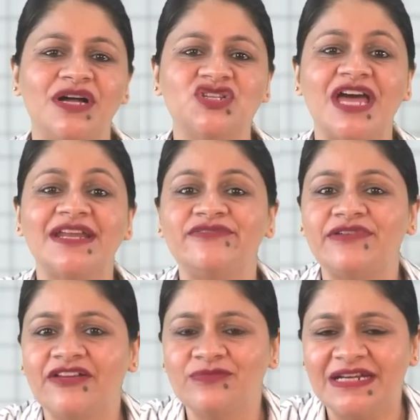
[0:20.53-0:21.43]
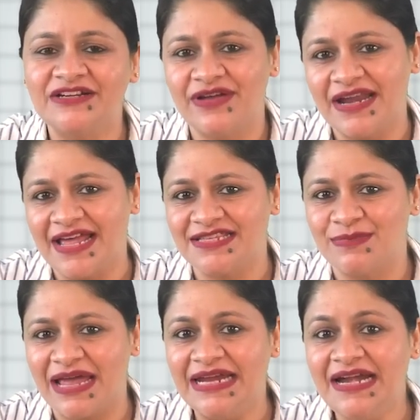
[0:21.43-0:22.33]
our channel 5 Minute Finance
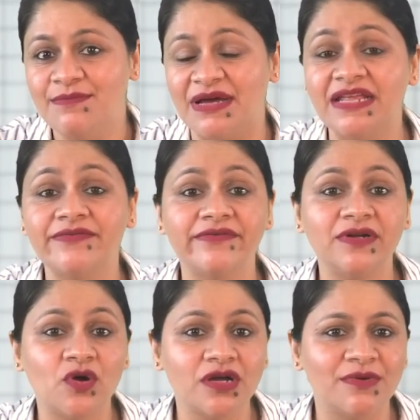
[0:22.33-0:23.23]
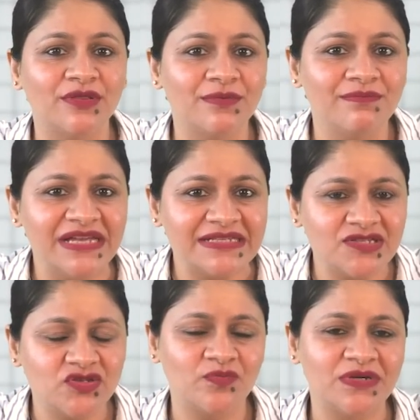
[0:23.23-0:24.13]
by ET Money, where we talk about the
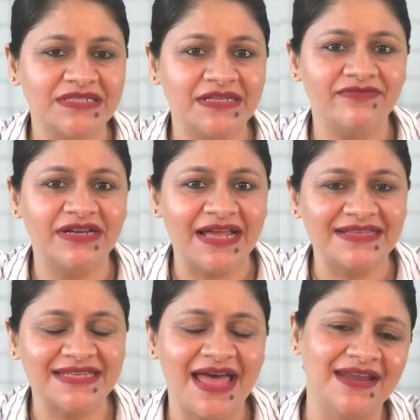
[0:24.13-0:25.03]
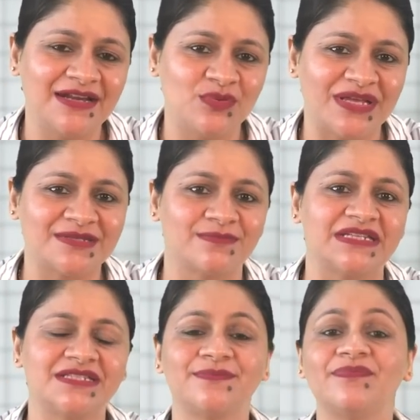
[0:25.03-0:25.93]
basics of personal finance and
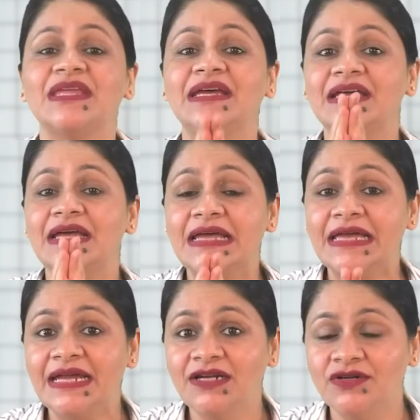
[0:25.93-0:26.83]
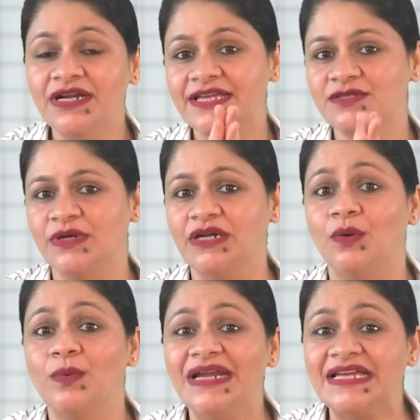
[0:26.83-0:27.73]
investments. In today's
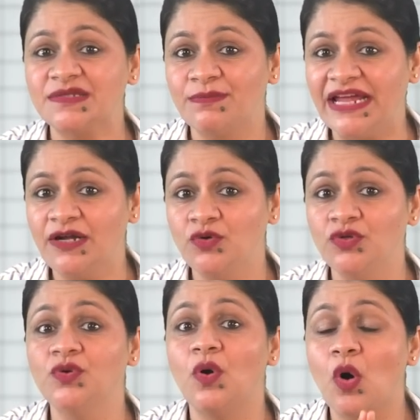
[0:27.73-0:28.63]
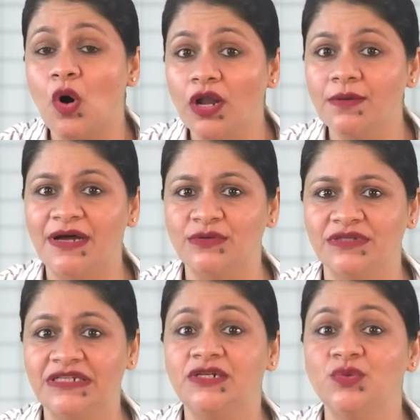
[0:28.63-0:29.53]
video, we'll explain to you all
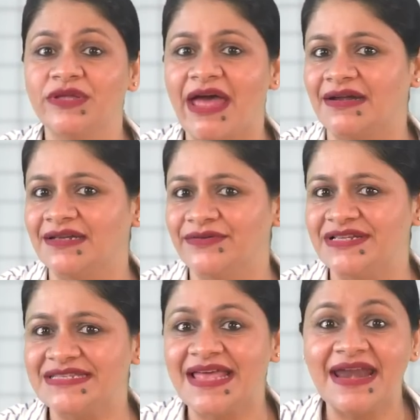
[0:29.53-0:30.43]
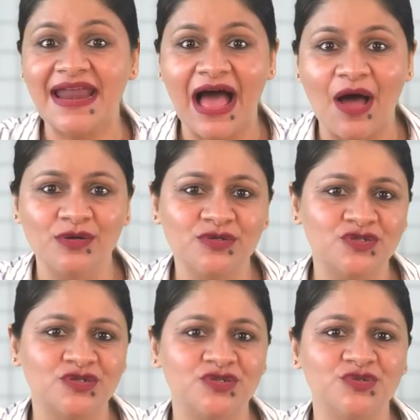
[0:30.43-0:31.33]
about the two categories and how you
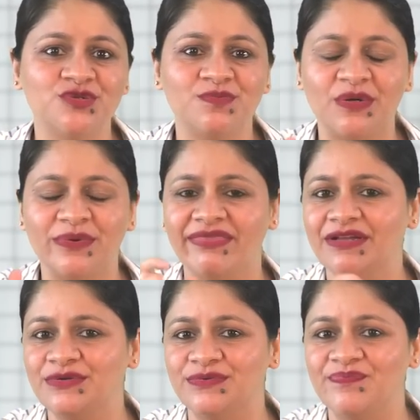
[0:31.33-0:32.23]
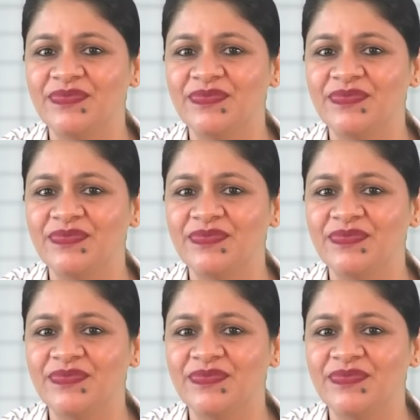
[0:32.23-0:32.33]
should choose between the two.